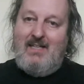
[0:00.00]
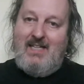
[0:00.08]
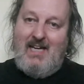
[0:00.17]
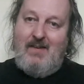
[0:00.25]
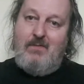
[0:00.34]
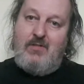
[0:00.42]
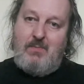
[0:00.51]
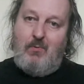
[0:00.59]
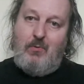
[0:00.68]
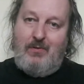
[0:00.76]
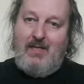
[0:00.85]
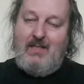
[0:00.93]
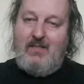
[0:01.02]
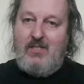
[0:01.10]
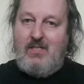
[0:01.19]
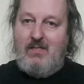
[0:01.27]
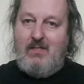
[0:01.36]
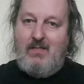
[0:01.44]
even small
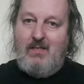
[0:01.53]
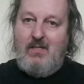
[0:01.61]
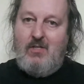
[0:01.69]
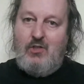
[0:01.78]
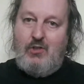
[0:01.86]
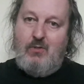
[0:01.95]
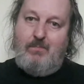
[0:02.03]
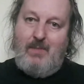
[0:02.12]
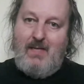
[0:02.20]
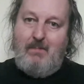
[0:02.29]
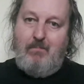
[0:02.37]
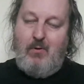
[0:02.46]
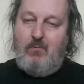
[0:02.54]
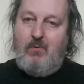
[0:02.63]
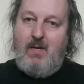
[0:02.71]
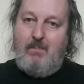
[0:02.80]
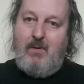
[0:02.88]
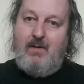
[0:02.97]
things should be put
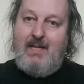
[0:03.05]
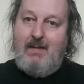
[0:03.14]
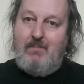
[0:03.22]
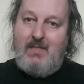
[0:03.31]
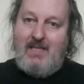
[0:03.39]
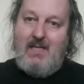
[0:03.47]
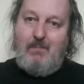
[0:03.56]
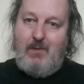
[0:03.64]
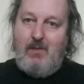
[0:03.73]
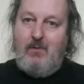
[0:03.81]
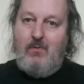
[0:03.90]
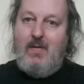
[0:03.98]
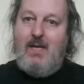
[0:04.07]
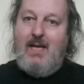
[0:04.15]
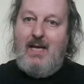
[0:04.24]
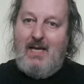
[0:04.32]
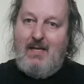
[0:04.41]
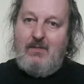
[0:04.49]
right by them to keep you
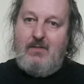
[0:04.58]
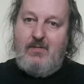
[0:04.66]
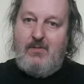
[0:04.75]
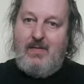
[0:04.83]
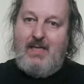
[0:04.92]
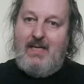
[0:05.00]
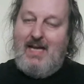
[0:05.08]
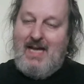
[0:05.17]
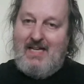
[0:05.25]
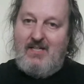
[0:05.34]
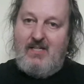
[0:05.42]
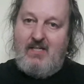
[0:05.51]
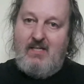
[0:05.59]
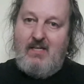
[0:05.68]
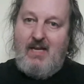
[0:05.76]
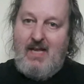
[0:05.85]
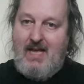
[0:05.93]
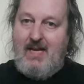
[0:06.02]
sweet as
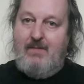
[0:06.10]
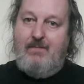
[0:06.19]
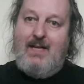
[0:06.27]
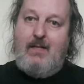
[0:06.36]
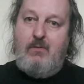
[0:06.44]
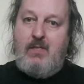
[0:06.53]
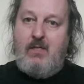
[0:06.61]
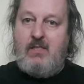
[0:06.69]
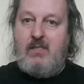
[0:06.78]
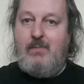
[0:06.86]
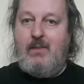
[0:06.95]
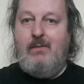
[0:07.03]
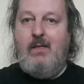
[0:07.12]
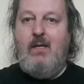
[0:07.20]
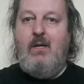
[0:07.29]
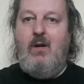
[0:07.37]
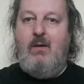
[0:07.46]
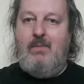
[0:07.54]
a valued customer.
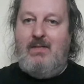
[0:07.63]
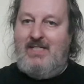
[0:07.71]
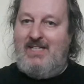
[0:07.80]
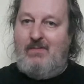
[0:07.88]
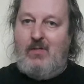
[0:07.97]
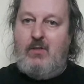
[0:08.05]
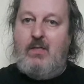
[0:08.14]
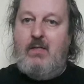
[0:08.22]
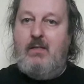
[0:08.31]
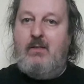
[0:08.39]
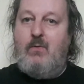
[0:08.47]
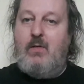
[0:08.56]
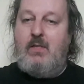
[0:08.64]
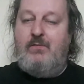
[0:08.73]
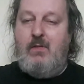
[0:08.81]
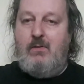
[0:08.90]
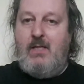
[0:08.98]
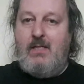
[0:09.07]
Savvy could learn quite a
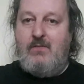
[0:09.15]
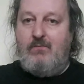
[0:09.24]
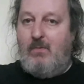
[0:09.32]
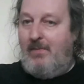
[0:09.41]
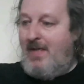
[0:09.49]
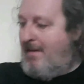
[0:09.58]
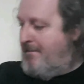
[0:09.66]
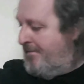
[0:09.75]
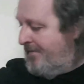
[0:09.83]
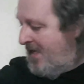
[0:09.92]
few things from them.